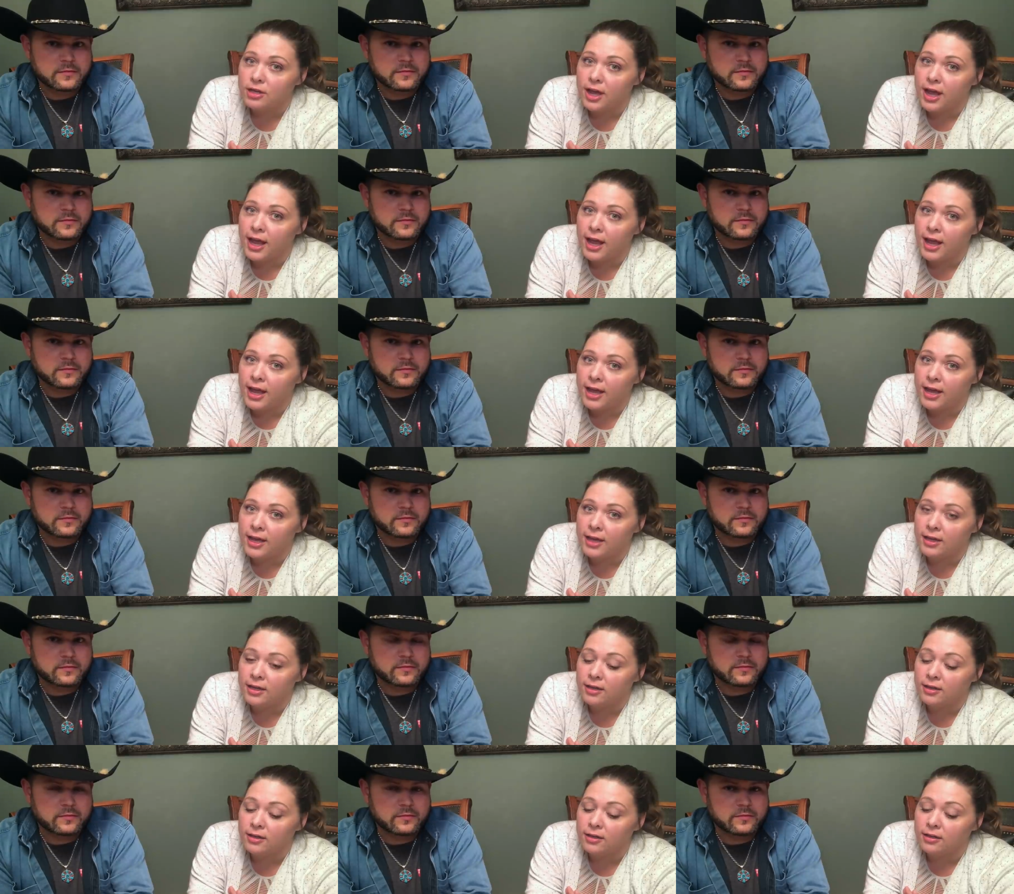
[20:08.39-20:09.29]

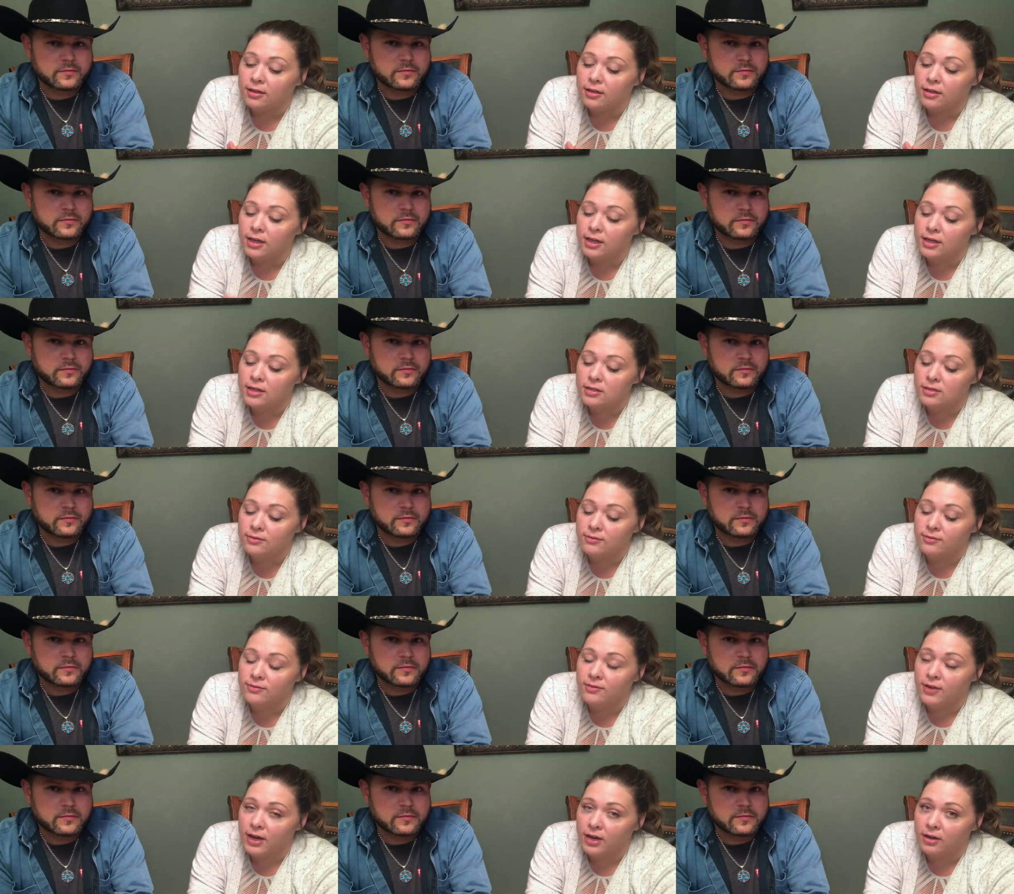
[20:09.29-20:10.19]
Speaker 1: and he's
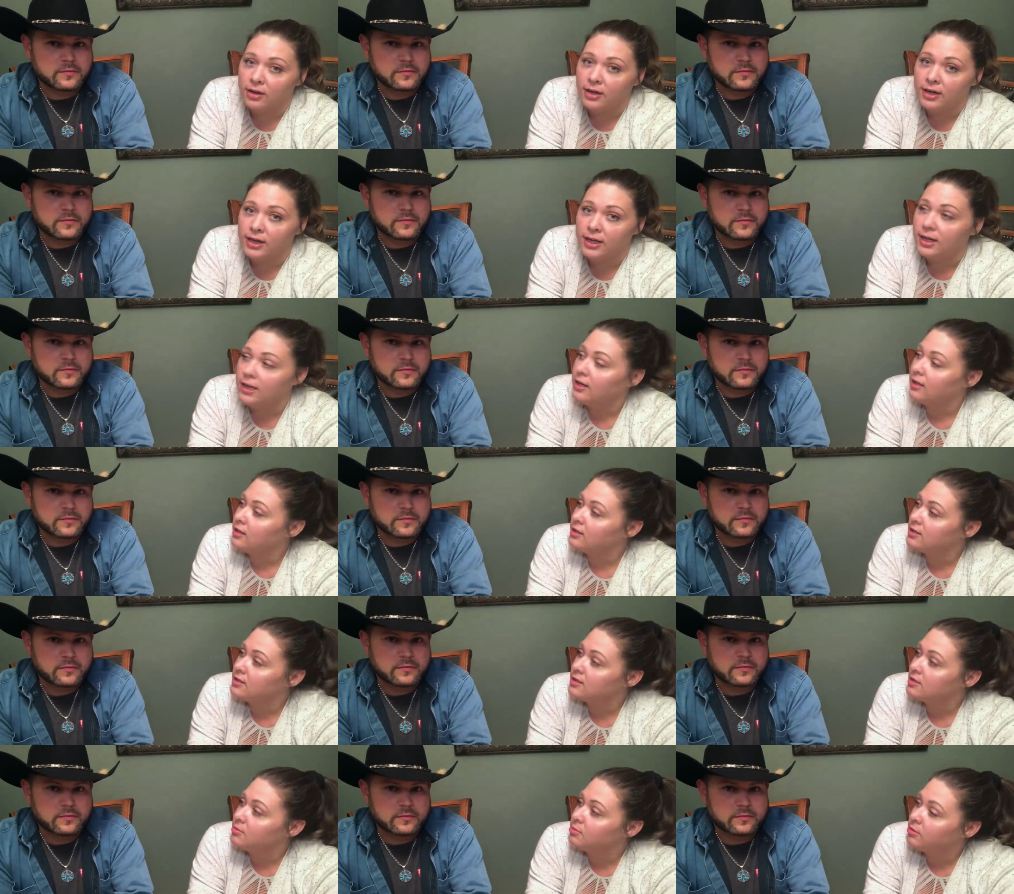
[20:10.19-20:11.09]
very
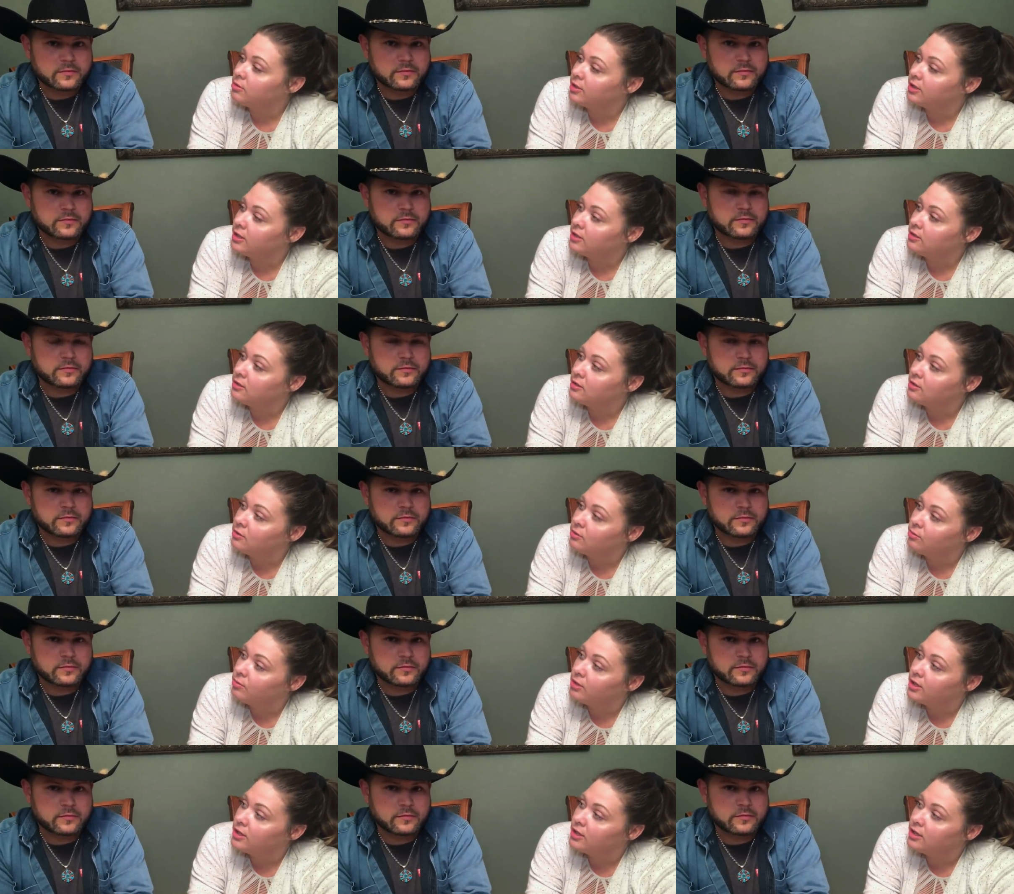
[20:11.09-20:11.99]
disciplined
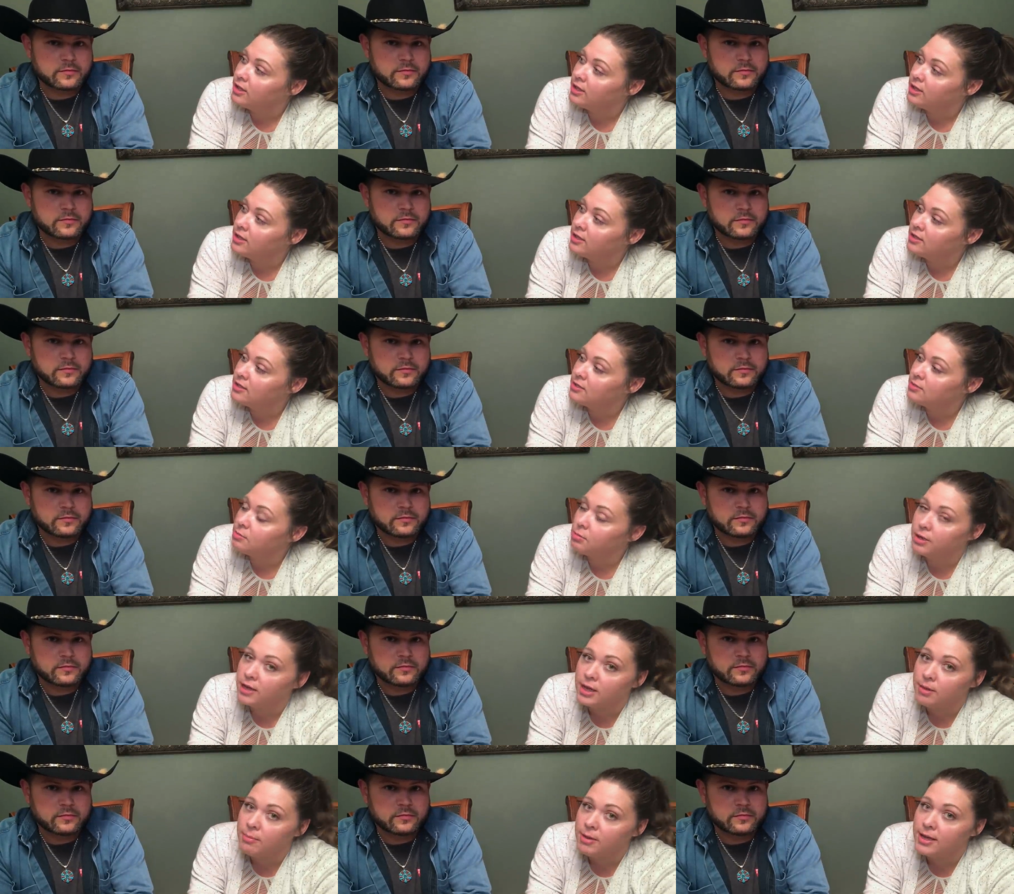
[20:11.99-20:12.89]
with his
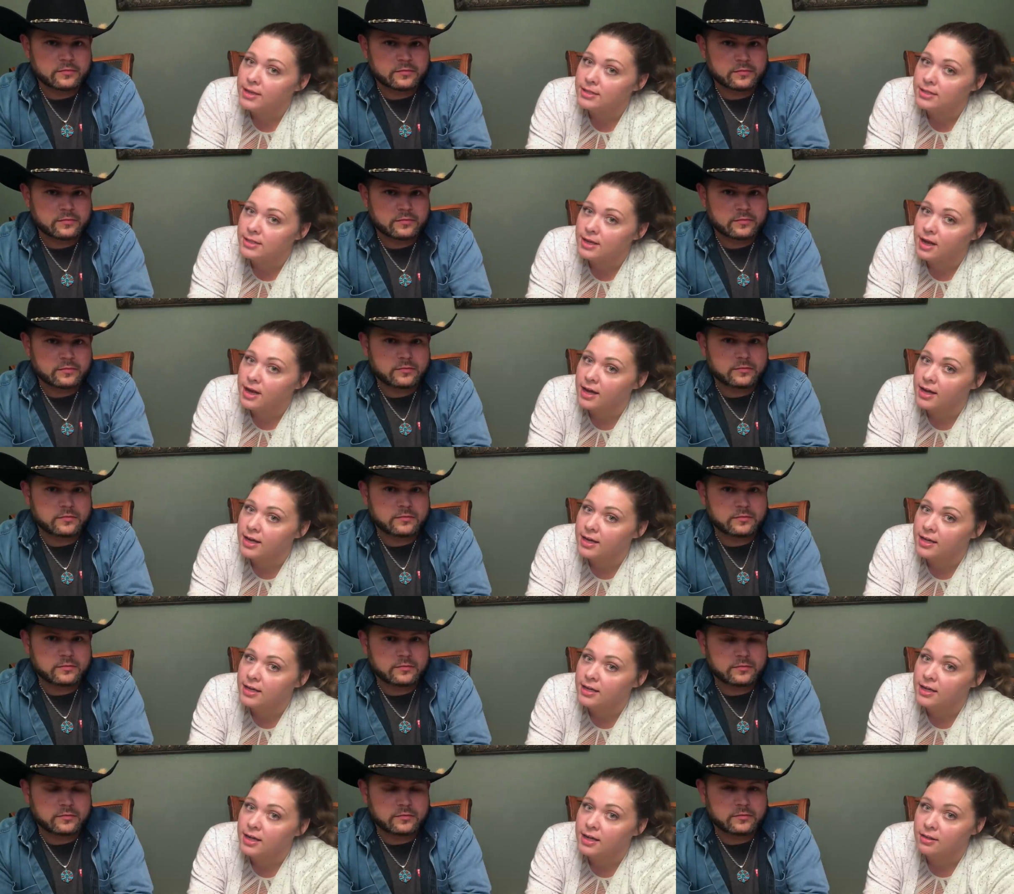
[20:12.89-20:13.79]
plant based
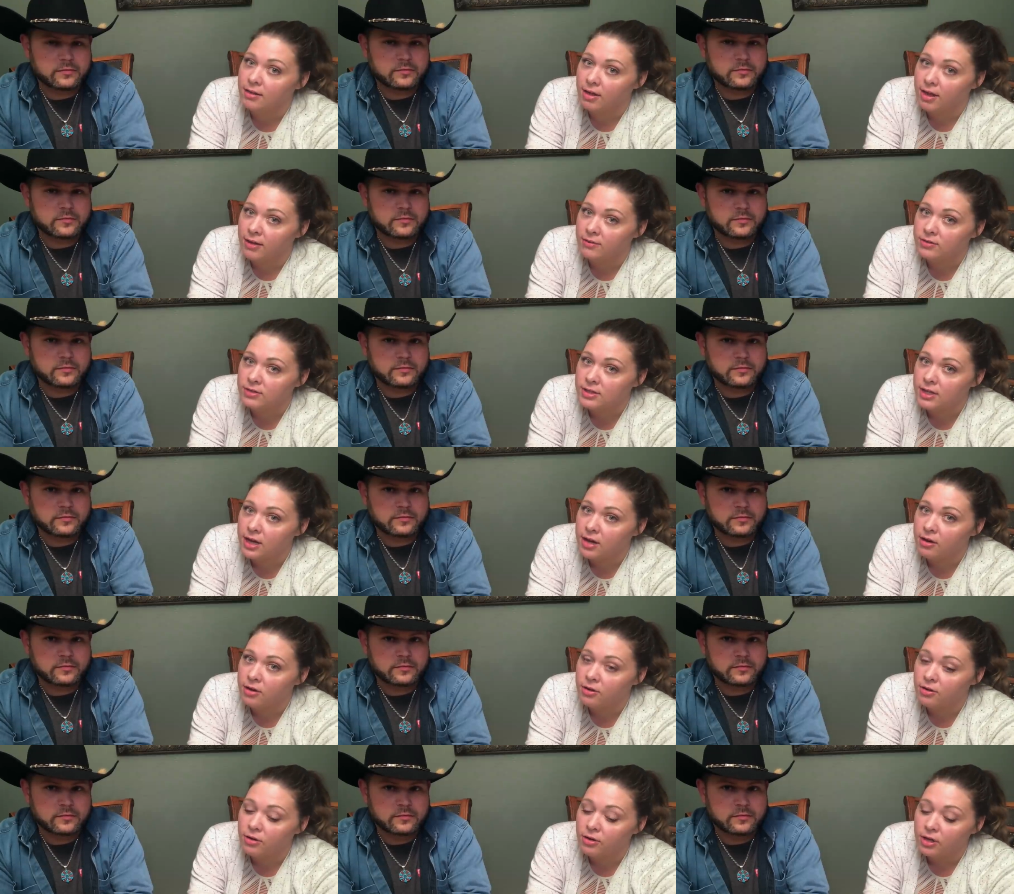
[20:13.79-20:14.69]
diet and
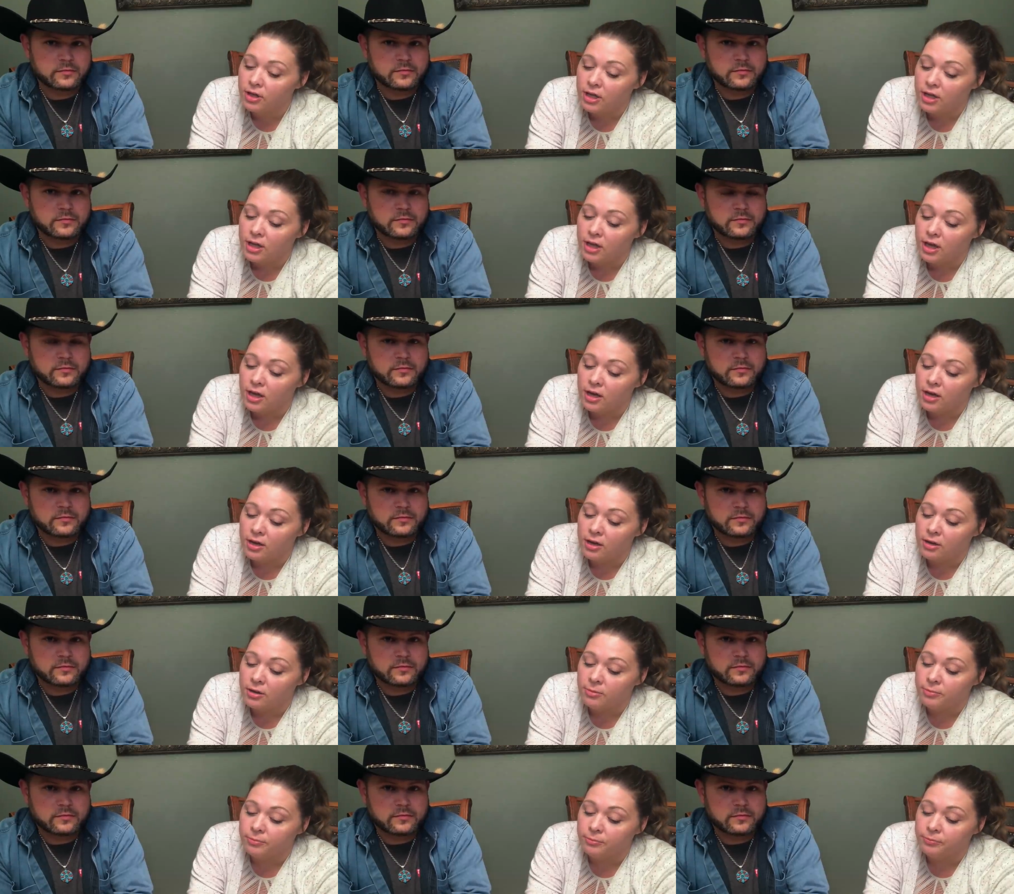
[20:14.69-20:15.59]
lifestyle.
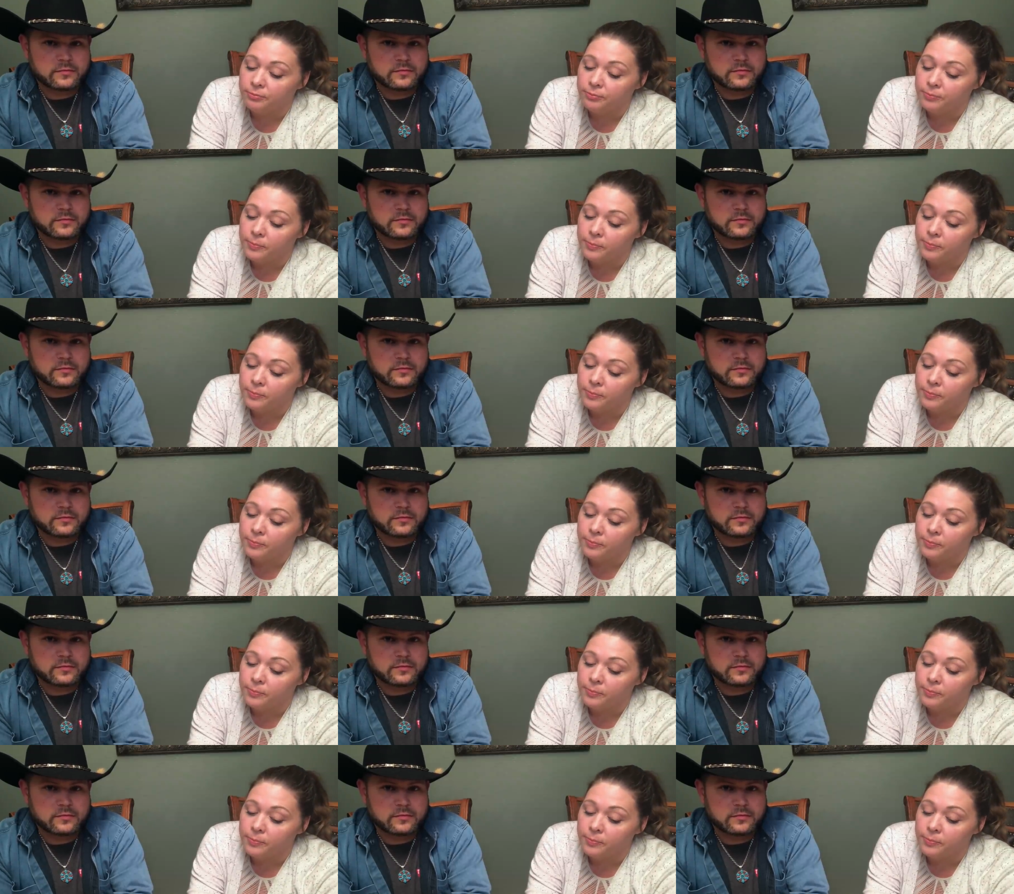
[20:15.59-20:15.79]
Um,